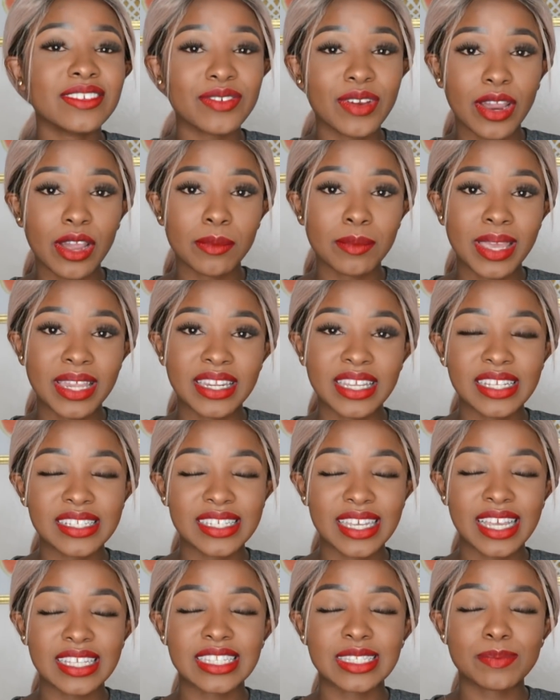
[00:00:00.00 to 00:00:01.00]
recommend
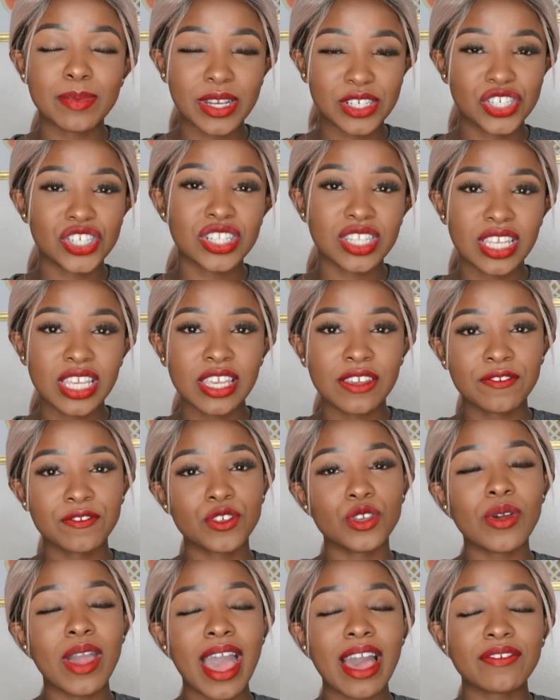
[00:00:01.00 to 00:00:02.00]
it, especially
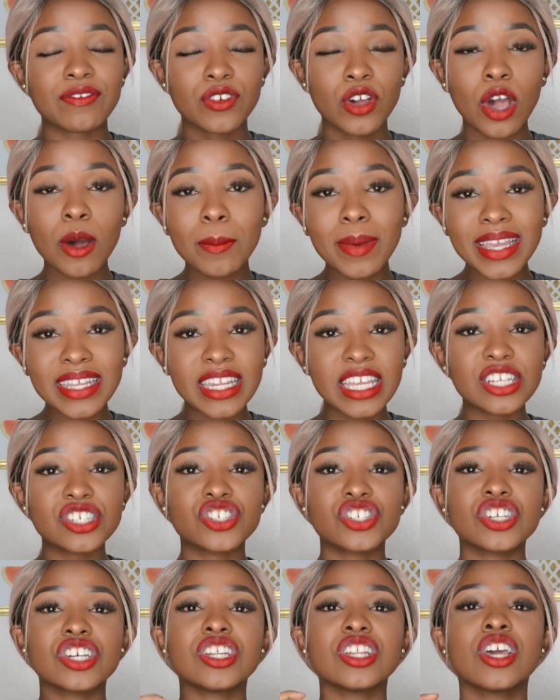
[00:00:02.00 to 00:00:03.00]
if you have
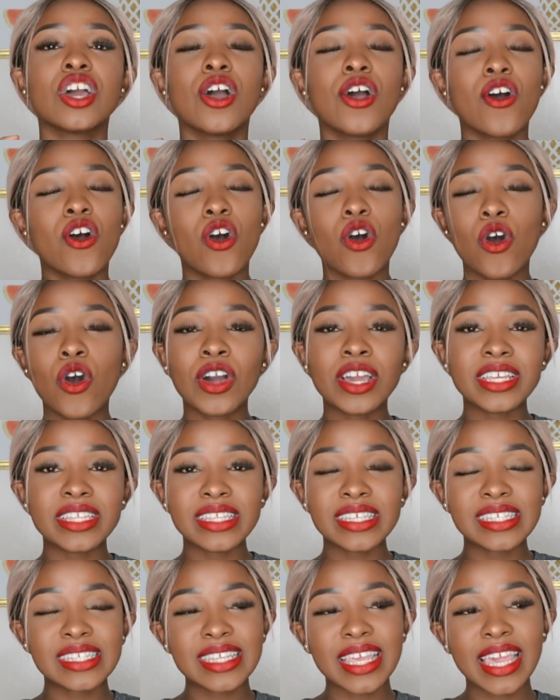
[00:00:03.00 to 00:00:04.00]
combination or
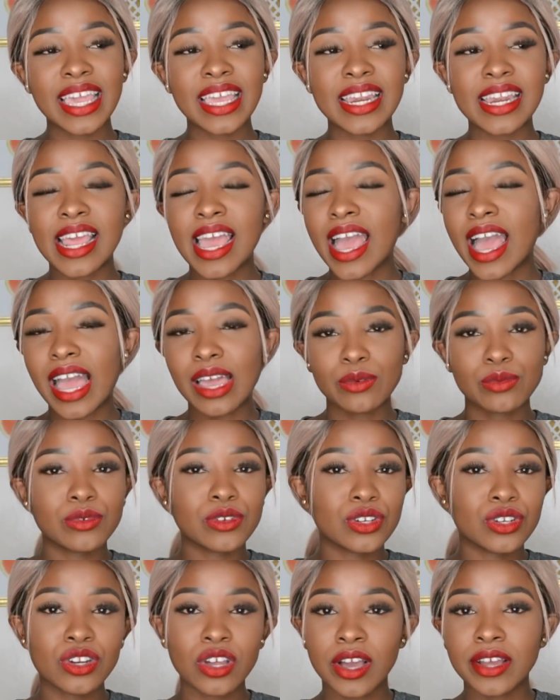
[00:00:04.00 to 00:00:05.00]
oily skin. I
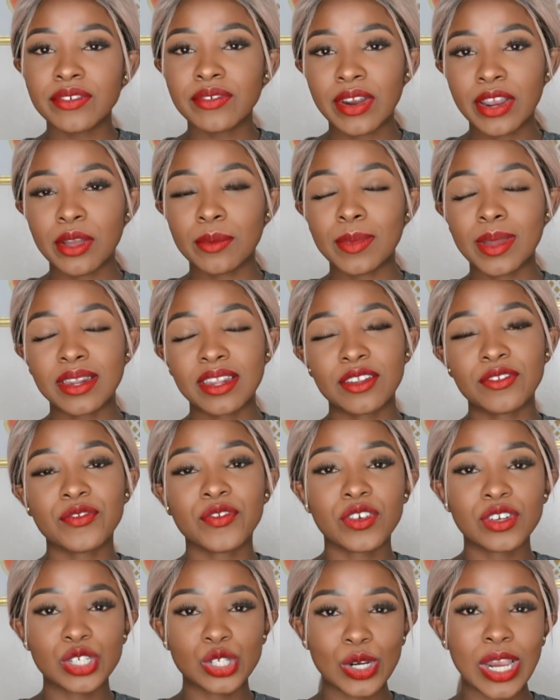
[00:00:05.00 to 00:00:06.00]
would not recommend it
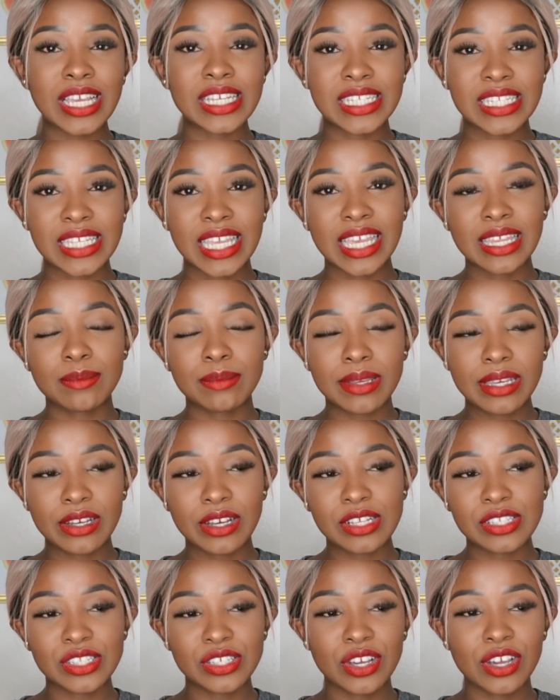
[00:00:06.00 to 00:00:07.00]
for dry skin
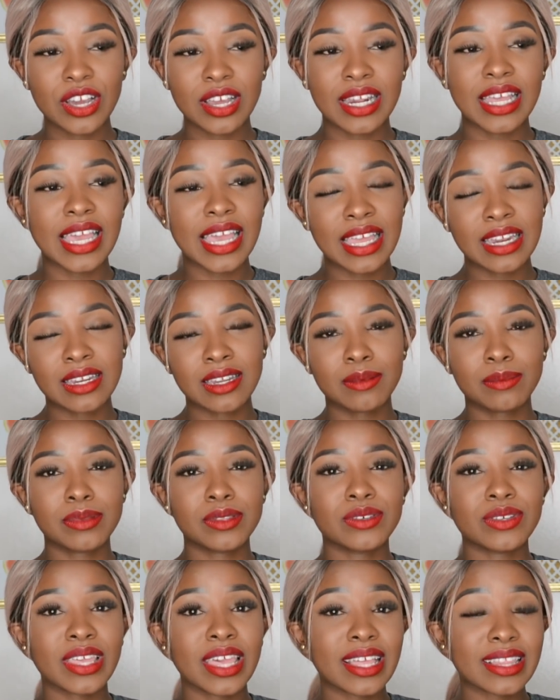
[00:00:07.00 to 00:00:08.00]
because you're gonna end
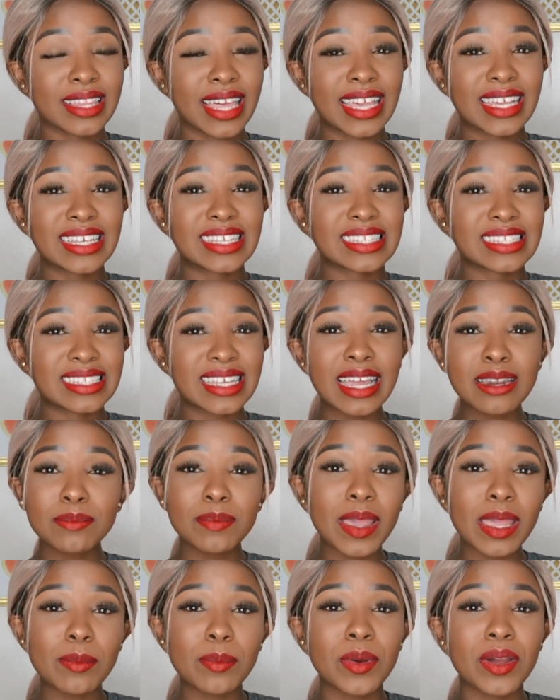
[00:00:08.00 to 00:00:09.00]
up looking like
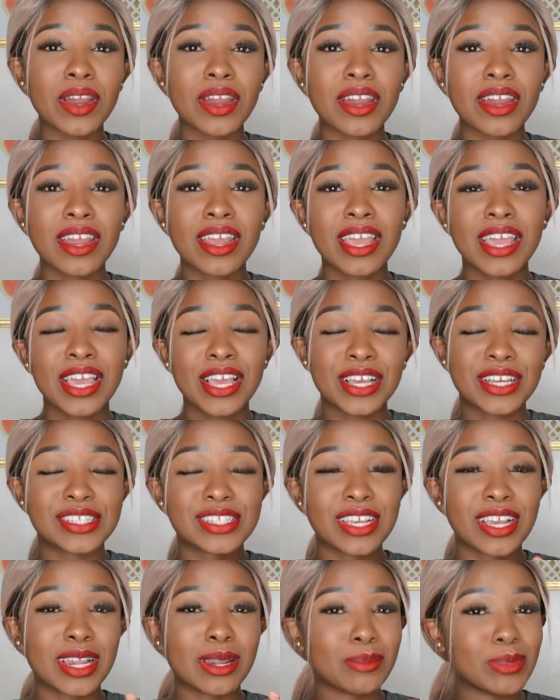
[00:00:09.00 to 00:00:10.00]
sandpaper
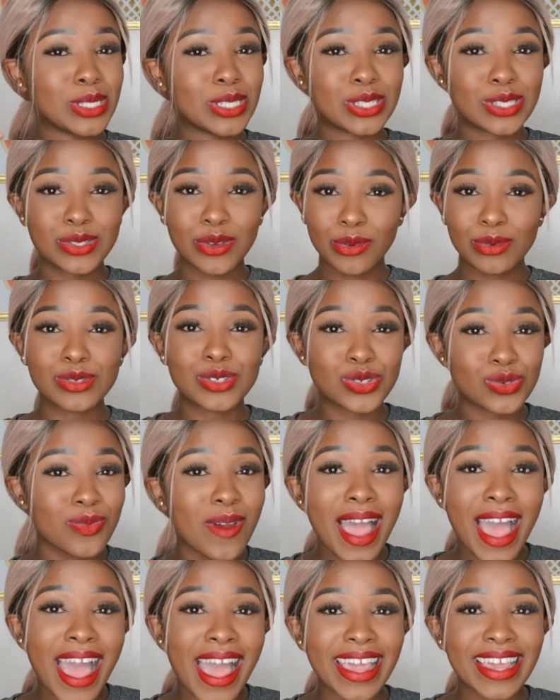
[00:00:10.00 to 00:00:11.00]
because you're gonna be so
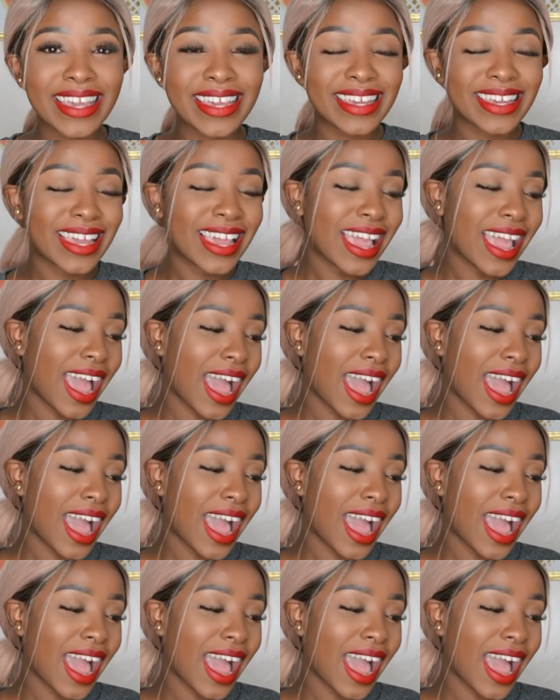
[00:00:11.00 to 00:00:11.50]
dry.